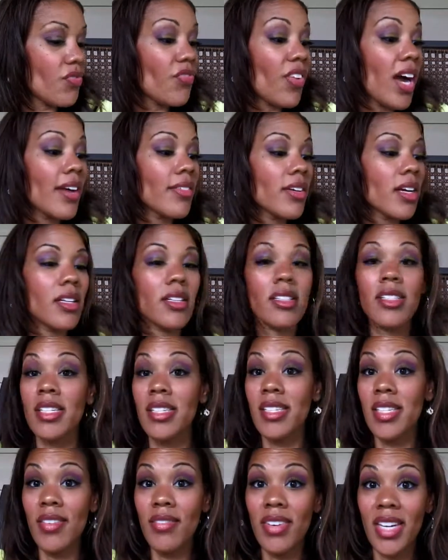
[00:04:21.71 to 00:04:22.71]
five
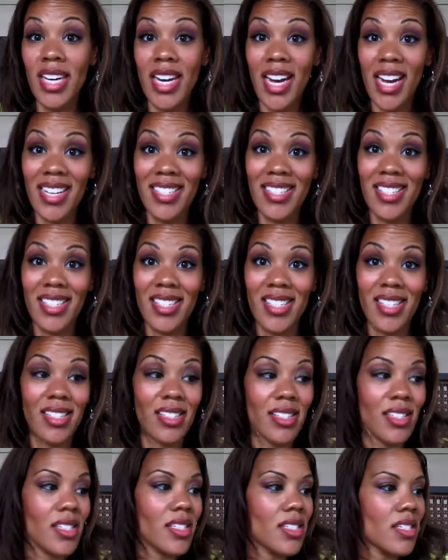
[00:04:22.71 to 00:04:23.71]
seventy-nine.
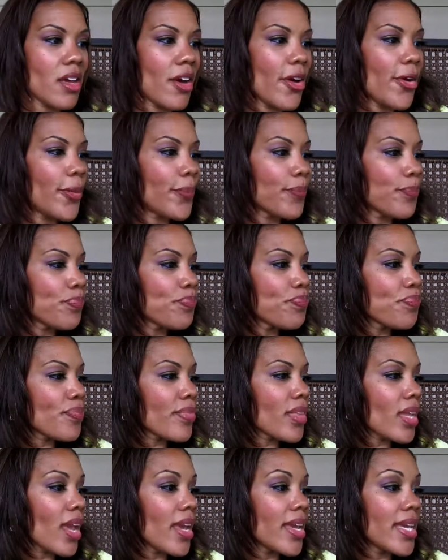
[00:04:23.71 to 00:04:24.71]
So,
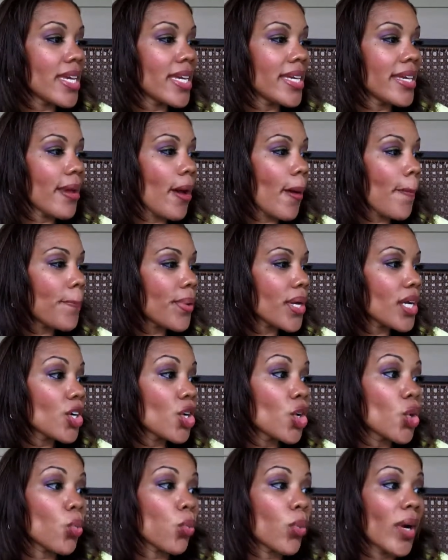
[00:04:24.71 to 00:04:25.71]
yep,
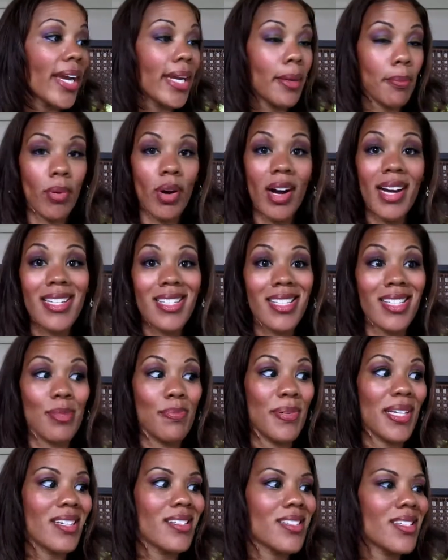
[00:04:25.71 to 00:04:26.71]
great prices,
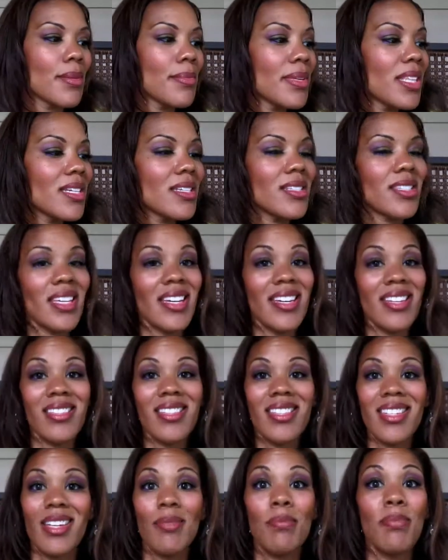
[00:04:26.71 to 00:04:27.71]
because some of these
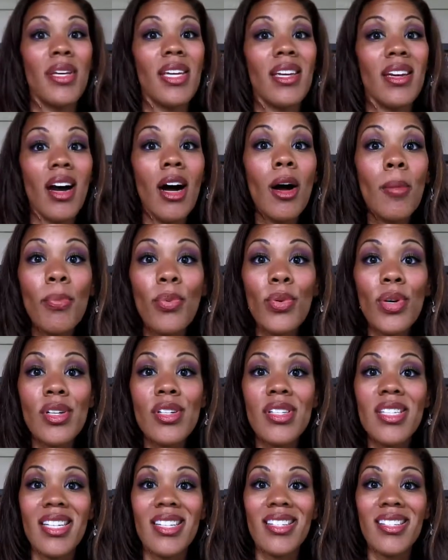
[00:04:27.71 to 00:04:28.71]
things can be
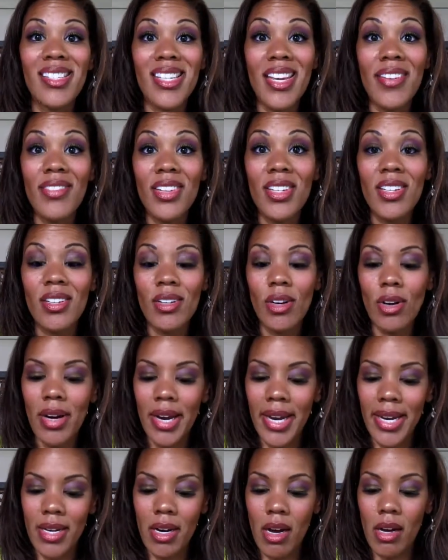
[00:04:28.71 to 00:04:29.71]
upwards in seven or
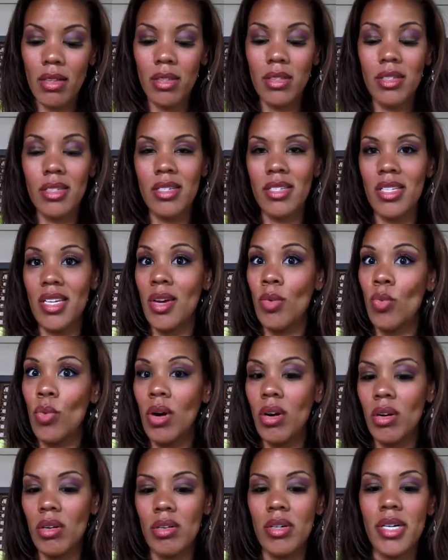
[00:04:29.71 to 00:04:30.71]
eight dollars at
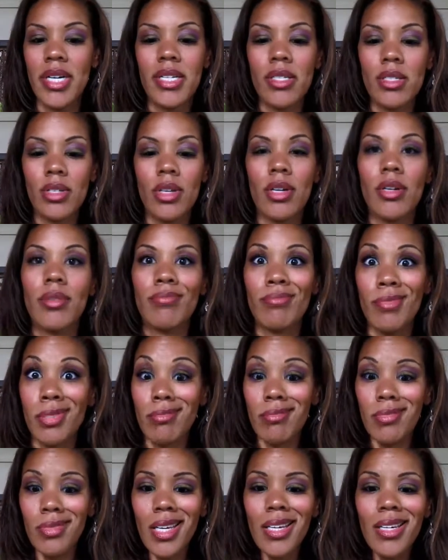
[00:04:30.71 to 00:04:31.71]
Walgreens or
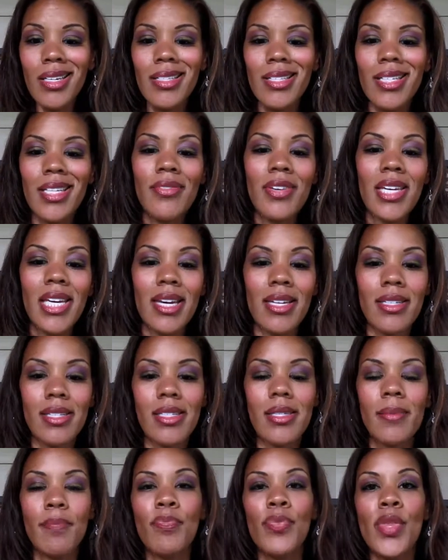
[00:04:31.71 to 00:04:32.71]
C V S.